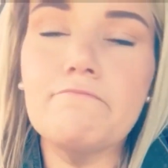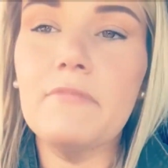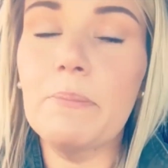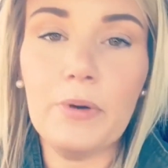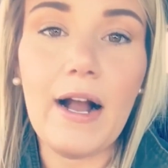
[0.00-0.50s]

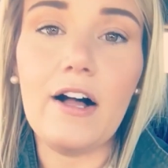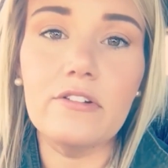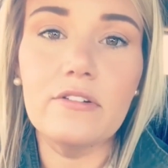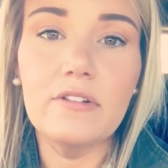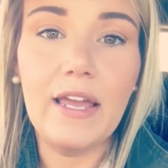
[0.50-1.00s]
I'm
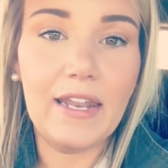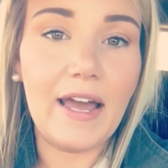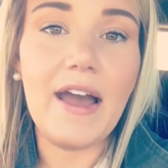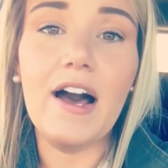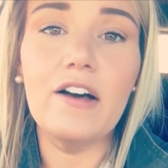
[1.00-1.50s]
proud. And
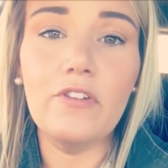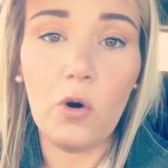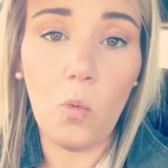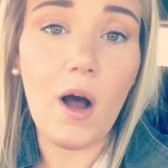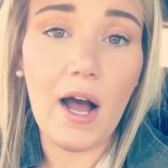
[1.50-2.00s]
I have
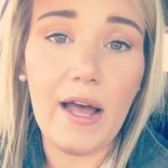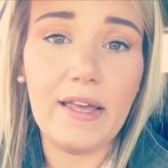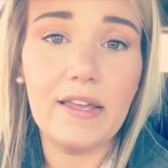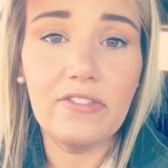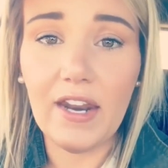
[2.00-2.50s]
a
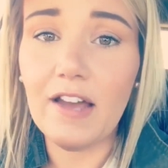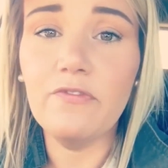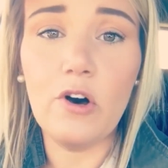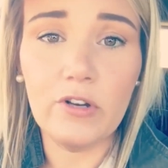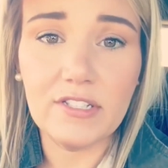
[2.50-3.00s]
why that I
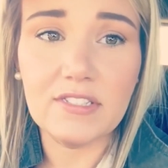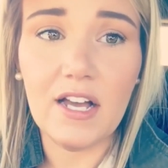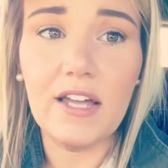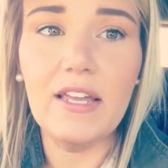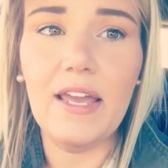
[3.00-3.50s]
focus
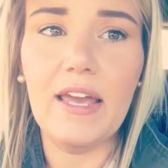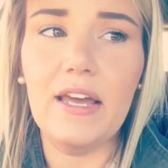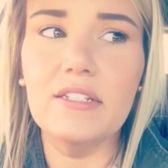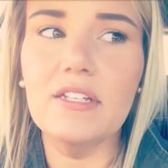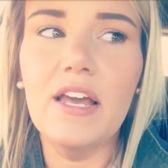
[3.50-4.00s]
on,
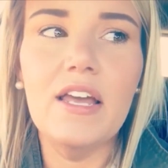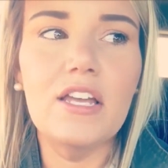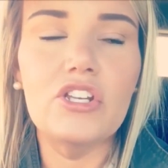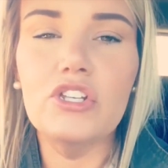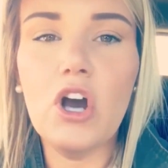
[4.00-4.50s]
and
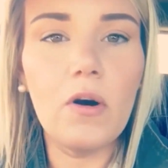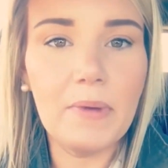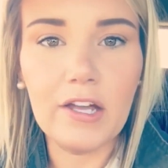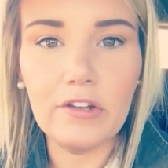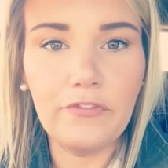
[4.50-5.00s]
no
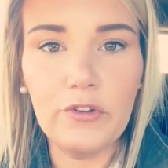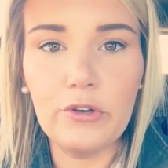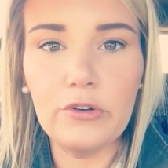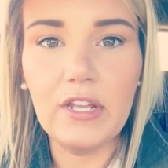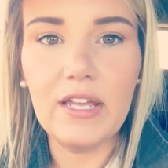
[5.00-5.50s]
amount of
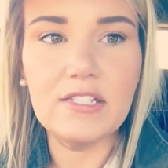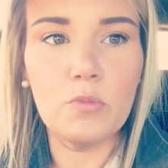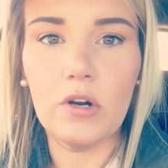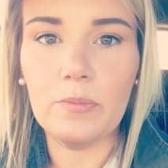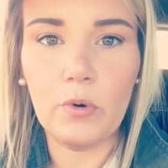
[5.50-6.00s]
food is
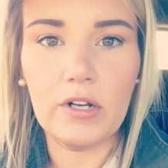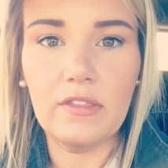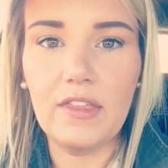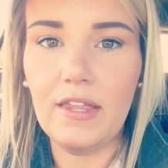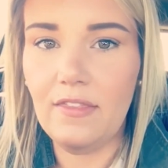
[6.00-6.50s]
more
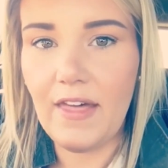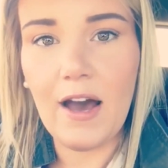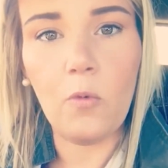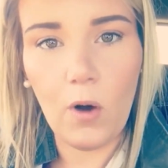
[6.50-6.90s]
important than that